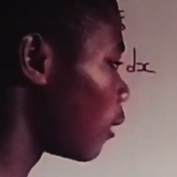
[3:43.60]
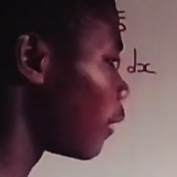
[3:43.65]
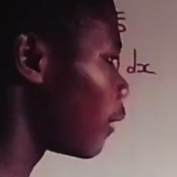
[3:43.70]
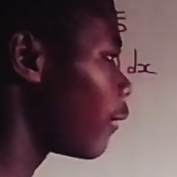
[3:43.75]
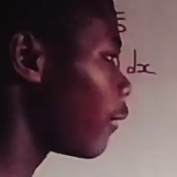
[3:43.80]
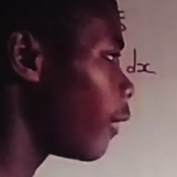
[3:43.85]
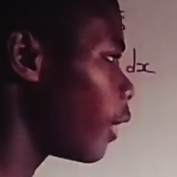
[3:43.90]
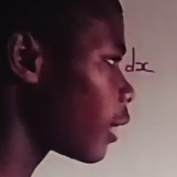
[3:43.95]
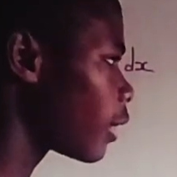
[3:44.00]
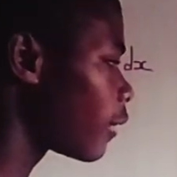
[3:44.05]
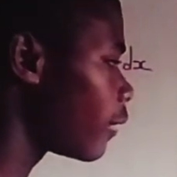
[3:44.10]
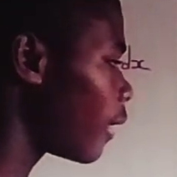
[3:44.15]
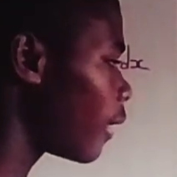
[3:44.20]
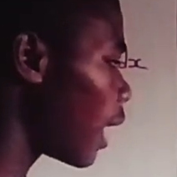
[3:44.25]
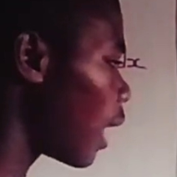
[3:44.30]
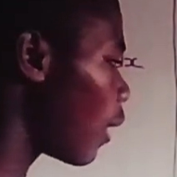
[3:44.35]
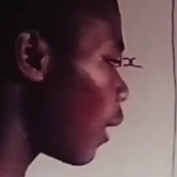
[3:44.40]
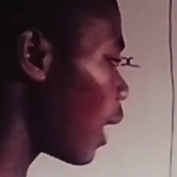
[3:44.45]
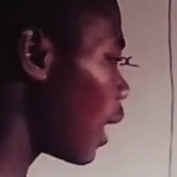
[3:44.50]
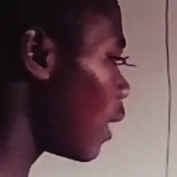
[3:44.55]
fourth
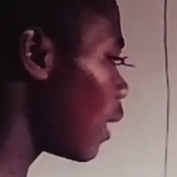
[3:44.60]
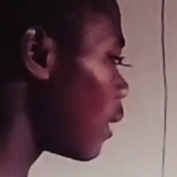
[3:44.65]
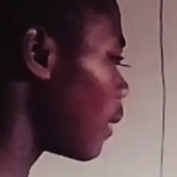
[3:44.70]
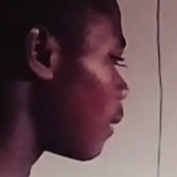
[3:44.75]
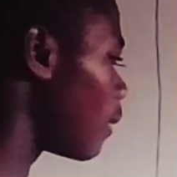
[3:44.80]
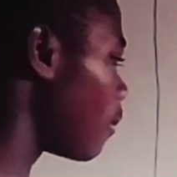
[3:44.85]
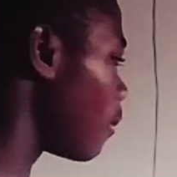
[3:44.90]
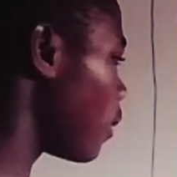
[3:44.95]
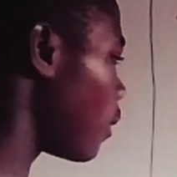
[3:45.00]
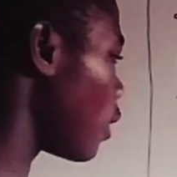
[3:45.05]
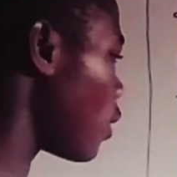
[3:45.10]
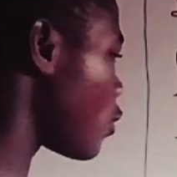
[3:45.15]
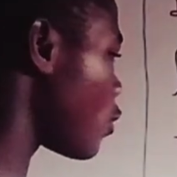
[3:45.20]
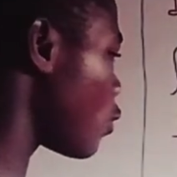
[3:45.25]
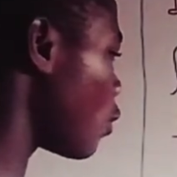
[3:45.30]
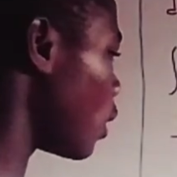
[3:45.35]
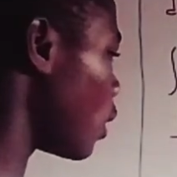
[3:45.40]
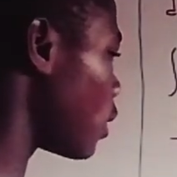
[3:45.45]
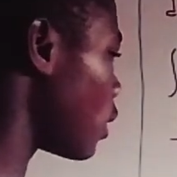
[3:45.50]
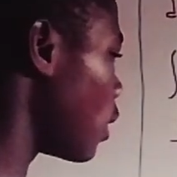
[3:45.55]
power
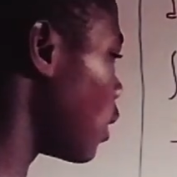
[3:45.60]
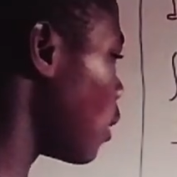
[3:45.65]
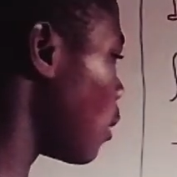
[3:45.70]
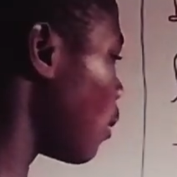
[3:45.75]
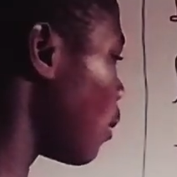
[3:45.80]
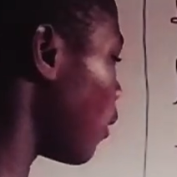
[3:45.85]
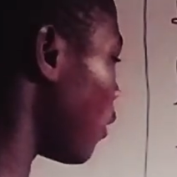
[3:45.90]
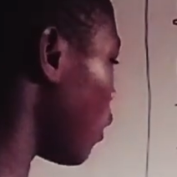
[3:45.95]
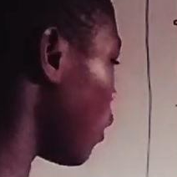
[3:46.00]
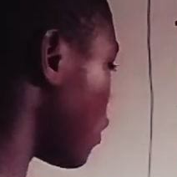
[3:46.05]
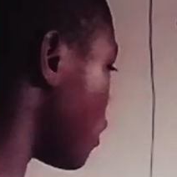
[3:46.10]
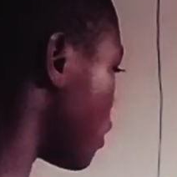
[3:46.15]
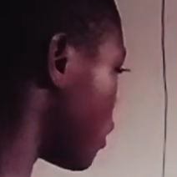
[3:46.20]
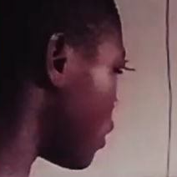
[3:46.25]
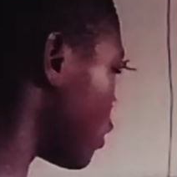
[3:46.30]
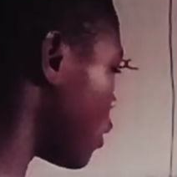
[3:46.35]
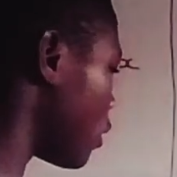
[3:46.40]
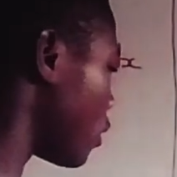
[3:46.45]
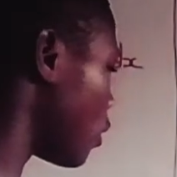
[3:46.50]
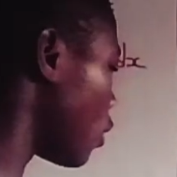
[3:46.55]
plus what? Plus
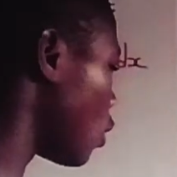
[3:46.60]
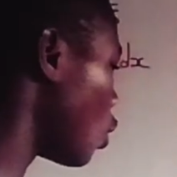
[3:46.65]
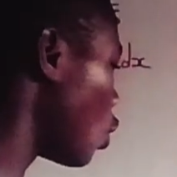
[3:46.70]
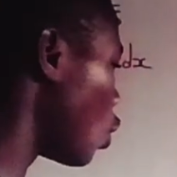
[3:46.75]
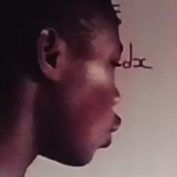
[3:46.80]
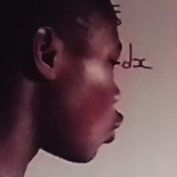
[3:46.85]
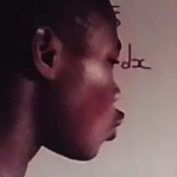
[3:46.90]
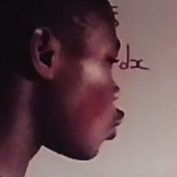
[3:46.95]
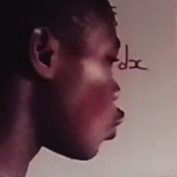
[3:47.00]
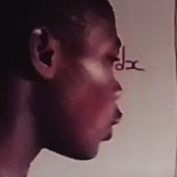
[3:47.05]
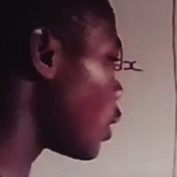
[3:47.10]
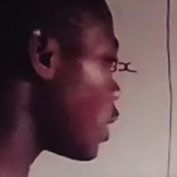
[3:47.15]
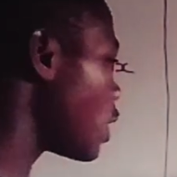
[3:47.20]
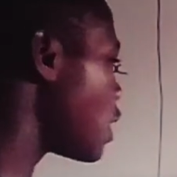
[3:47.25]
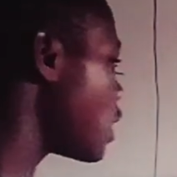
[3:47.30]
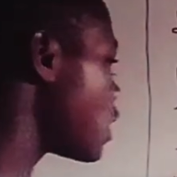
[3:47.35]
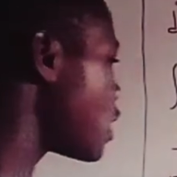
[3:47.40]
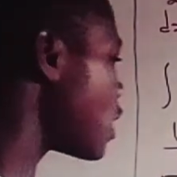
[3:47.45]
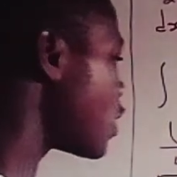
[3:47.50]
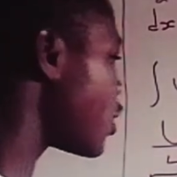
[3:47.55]
c. So
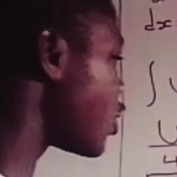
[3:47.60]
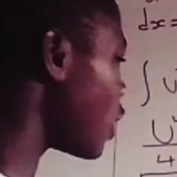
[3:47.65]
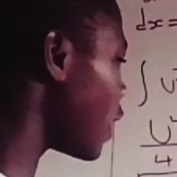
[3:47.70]
this is a